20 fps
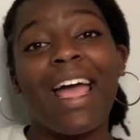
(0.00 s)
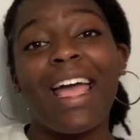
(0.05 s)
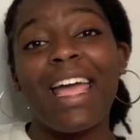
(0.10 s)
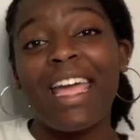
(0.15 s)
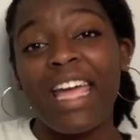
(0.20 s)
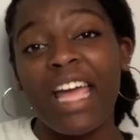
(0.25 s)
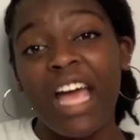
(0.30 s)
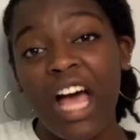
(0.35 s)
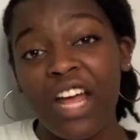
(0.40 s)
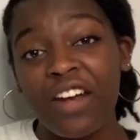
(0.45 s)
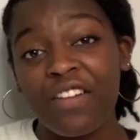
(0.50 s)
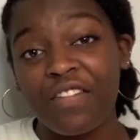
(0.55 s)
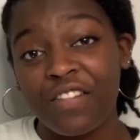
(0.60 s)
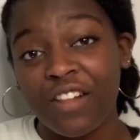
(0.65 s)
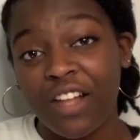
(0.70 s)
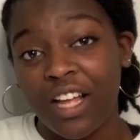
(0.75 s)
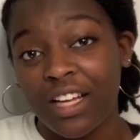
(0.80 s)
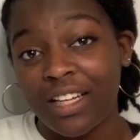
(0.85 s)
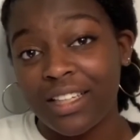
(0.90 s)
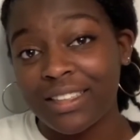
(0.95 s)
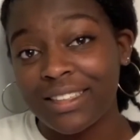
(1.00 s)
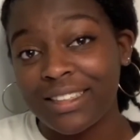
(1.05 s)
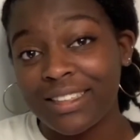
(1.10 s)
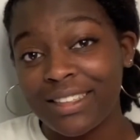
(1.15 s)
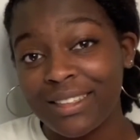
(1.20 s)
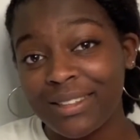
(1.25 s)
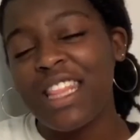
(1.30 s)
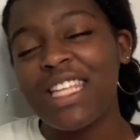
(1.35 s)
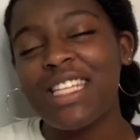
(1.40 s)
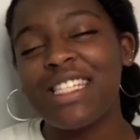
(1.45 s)
Aeon
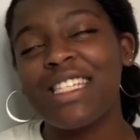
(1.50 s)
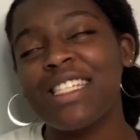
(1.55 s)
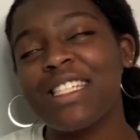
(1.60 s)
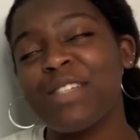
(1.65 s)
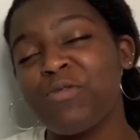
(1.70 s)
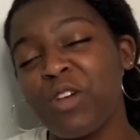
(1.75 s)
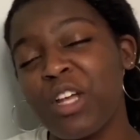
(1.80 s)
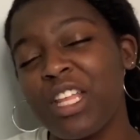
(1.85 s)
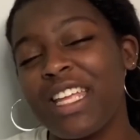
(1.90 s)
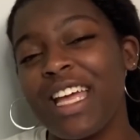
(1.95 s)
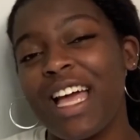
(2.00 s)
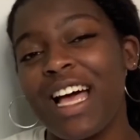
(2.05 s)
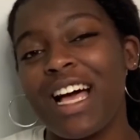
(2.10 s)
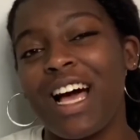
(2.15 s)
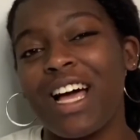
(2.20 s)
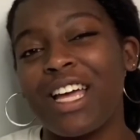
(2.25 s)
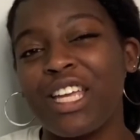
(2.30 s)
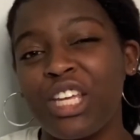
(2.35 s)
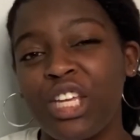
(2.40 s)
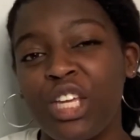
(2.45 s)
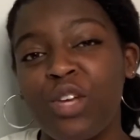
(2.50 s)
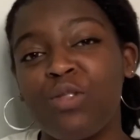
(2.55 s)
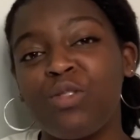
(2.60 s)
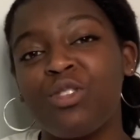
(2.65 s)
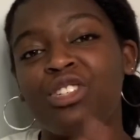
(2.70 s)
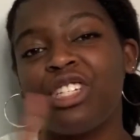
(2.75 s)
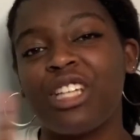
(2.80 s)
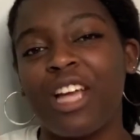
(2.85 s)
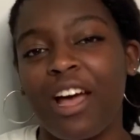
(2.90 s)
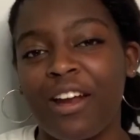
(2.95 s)
Flux. This is really a huge
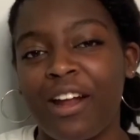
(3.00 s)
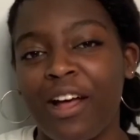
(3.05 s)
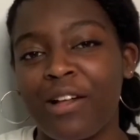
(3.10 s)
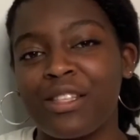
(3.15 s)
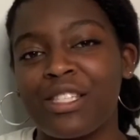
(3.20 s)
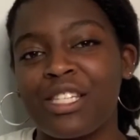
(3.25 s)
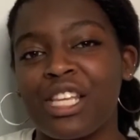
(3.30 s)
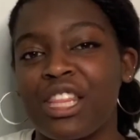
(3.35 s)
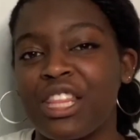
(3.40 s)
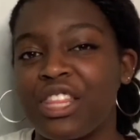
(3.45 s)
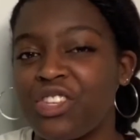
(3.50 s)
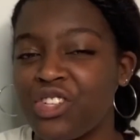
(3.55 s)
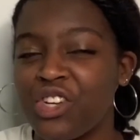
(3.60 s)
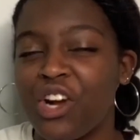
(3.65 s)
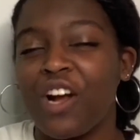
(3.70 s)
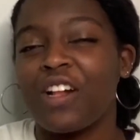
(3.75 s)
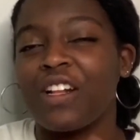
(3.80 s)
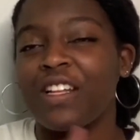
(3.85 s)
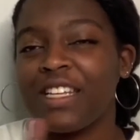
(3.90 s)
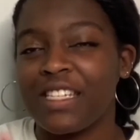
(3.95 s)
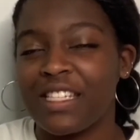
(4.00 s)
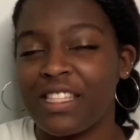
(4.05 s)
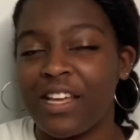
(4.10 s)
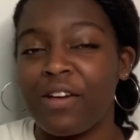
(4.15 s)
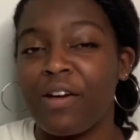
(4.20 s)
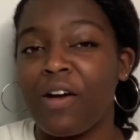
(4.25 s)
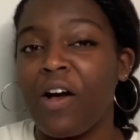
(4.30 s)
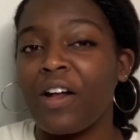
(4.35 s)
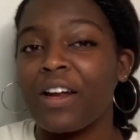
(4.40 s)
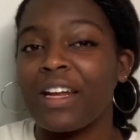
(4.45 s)
shout out to Charlize
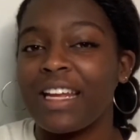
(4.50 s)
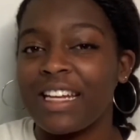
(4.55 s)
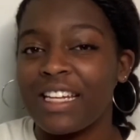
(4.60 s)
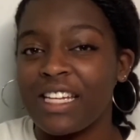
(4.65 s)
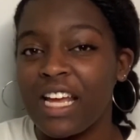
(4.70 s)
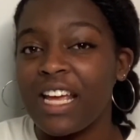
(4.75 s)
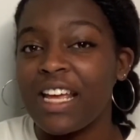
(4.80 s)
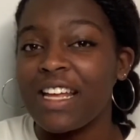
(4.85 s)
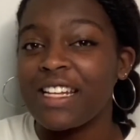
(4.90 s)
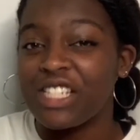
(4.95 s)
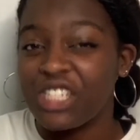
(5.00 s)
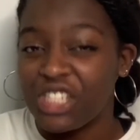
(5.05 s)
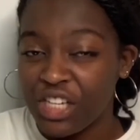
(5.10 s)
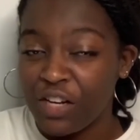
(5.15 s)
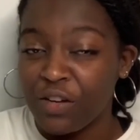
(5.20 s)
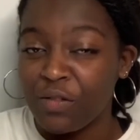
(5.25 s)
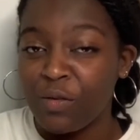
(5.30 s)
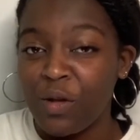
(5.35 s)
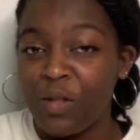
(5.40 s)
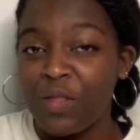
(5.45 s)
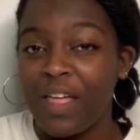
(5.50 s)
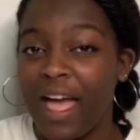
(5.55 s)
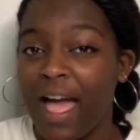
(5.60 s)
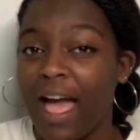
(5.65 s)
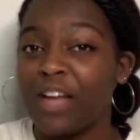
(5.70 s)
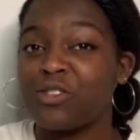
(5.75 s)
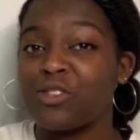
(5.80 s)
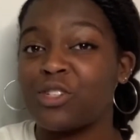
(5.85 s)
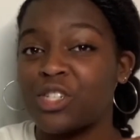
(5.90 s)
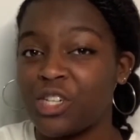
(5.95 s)
Theron in general, the
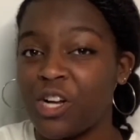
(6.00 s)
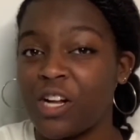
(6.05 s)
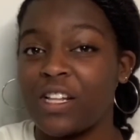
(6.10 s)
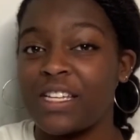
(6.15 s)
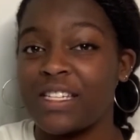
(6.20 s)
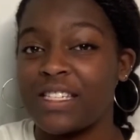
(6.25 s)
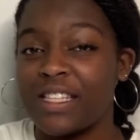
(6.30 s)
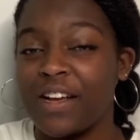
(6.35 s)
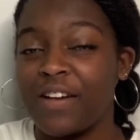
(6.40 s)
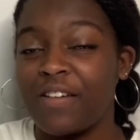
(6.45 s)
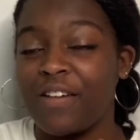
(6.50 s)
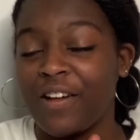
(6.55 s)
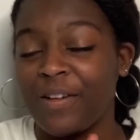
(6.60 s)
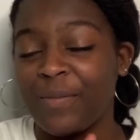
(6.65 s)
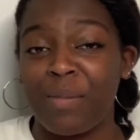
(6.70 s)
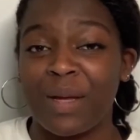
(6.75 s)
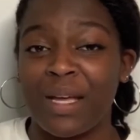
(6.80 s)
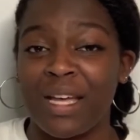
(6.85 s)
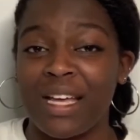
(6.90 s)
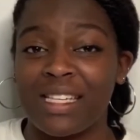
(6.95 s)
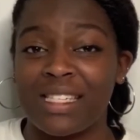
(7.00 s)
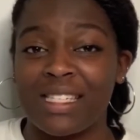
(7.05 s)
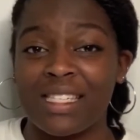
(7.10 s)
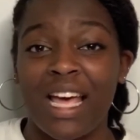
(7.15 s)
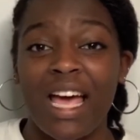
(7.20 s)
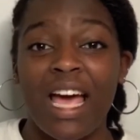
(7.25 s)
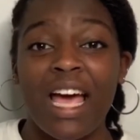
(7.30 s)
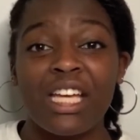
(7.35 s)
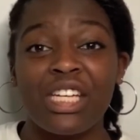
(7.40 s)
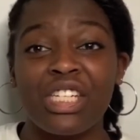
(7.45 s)
actress Charlize Theron, because
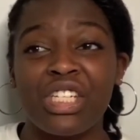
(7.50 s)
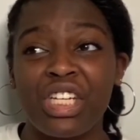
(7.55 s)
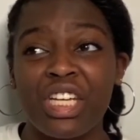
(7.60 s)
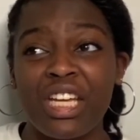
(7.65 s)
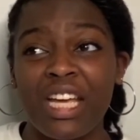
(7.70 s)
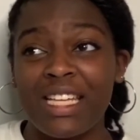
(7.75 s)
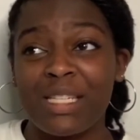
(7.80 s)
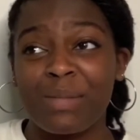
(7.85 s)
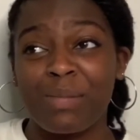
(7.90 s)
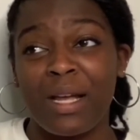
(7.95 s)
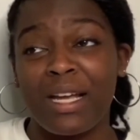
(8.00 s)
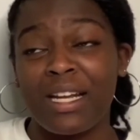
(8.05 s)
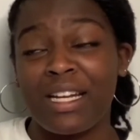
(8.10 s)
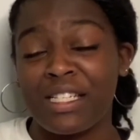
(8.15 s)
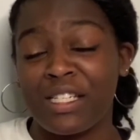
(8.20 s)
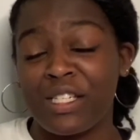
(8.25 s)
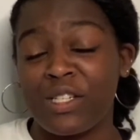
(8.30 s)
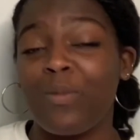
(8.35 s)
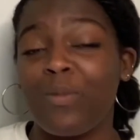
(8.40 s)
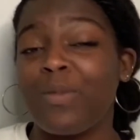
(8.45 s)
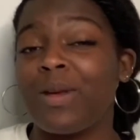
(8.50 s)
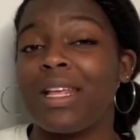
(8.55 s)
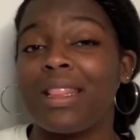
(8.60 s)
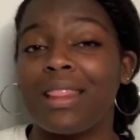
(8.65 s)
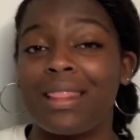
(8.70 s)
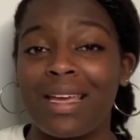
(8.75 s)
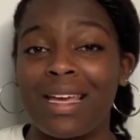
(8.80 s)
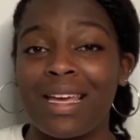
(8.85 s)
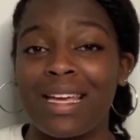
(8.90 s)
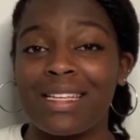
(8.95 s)
she has played in so many
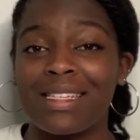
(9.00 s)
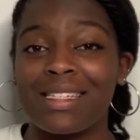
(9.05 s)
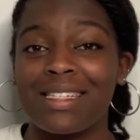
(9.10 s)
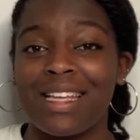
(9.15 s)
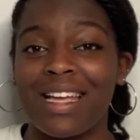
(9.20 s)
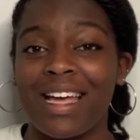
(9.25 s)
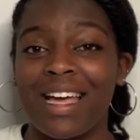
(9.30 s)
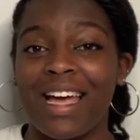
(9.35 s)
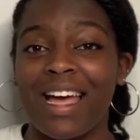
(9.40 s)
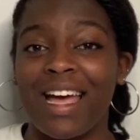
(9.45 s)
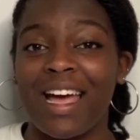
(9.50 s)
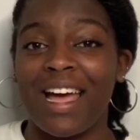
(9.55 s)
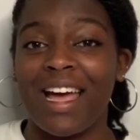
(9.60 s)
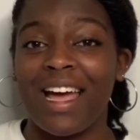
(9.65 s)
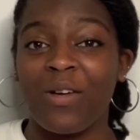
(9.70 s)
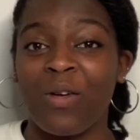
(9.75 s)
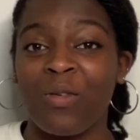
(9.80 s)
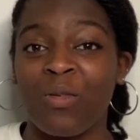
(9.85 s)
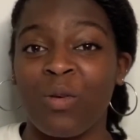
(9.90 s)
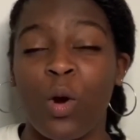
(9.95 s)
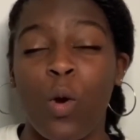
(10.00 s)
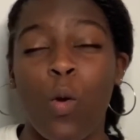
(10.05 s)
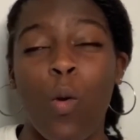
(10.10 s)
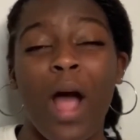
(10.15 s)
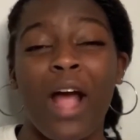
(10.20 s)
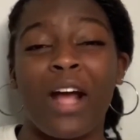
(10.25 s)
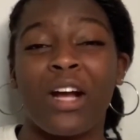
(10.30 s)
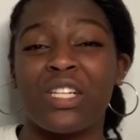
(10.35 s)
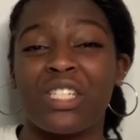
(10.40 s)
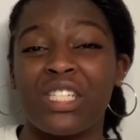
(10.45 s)
things that
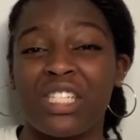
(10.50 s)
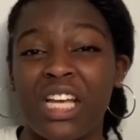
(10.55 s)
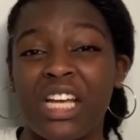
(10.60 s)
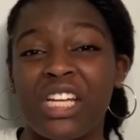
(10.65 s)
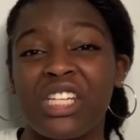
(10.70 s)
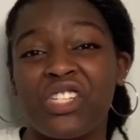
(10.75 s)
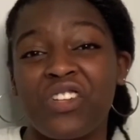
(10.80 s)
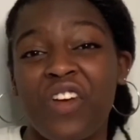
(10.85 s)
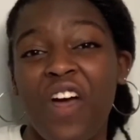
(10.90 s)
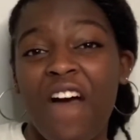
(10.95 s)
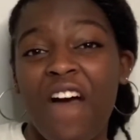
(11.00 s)
require such